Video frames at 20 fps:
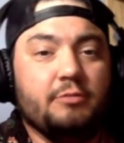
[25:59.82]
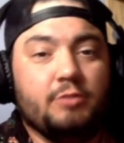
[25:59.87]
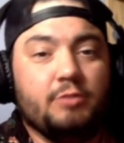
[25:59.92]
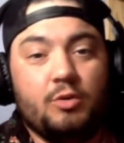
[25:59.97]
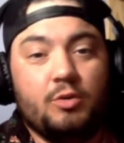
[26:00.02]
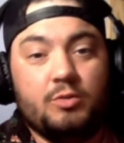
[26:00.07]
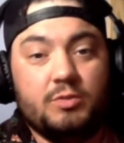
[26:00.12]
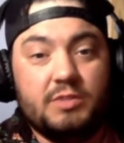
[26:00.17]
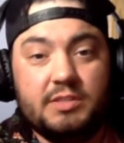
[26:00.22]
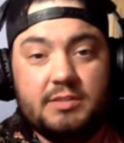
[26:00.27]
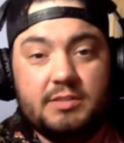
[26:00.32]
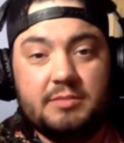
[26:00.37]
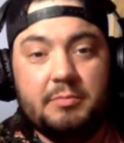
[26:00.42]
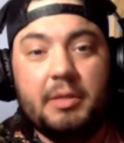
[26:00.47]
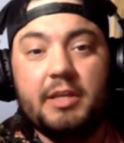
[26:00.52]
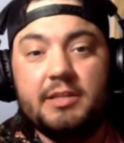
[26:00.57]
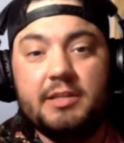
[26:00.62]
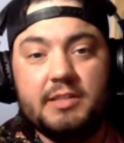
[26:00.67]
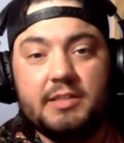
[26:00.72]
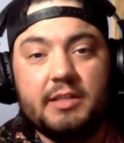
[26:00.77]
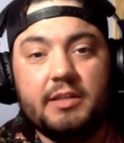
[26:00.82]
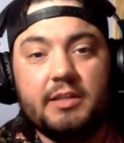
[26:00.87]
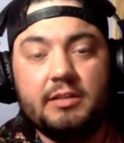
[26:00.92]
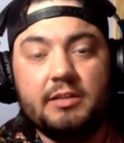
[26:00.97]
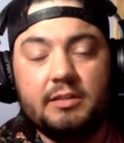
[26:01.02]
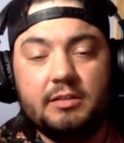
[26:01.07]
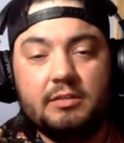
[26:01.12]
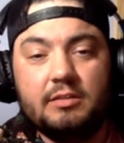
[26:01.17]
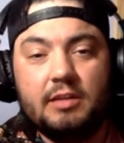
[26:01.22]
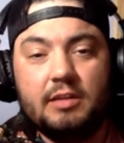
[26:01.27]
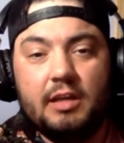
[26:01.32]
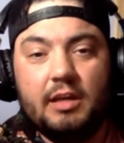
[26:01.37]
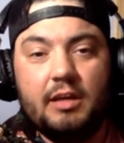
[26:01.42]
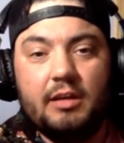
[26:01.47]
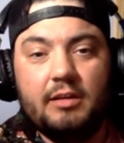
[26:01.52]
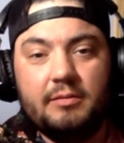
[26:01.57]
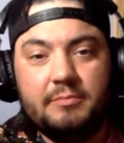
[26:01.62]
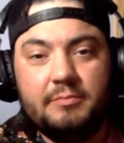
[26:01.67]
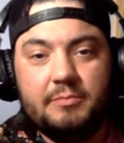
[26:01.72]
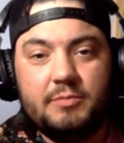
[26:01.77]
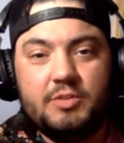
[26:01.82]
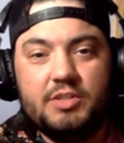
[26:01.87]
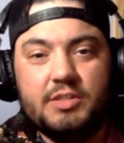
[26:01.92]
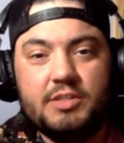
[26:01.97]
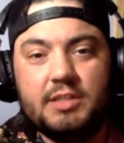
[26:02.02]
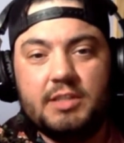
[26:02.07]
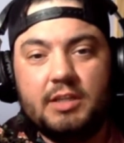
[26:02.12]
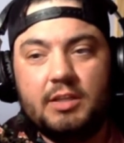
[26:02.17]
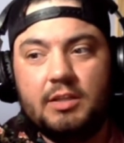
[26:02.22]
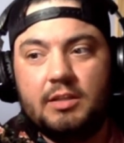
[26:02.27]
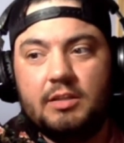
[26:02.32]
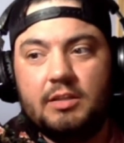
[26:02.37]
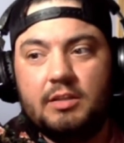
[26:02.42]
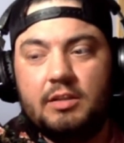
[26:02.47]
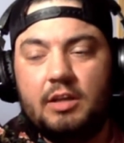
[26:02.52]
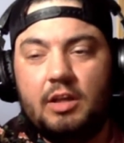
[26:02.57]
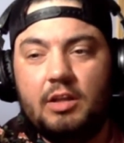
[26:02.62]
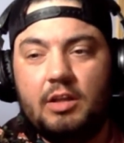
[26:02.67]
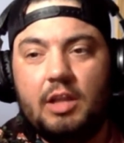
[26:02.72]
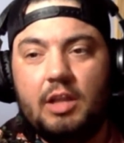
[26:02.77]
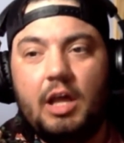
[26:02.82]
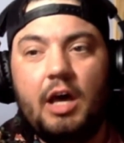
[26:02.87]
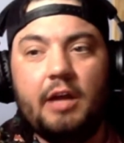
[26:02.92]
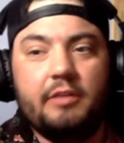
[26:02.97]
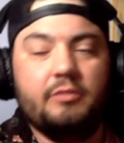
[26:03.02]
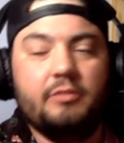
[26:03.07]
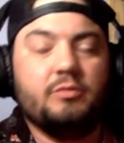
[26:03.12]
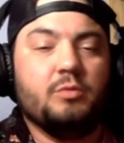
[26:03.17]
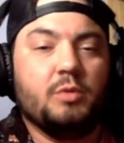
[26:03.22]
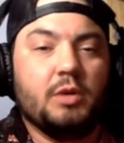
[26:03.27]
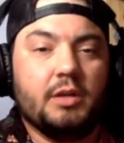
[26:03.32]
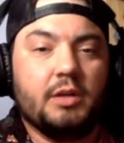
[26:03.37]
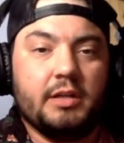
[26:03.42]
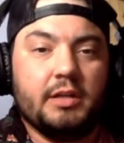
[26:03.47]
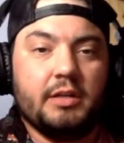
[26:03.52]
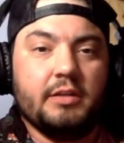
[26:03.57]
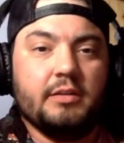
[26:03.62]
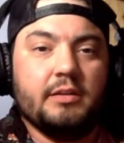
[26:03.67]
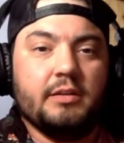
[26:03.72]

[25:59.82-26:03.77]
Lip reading: Rose is amazing. She's done a lot of work,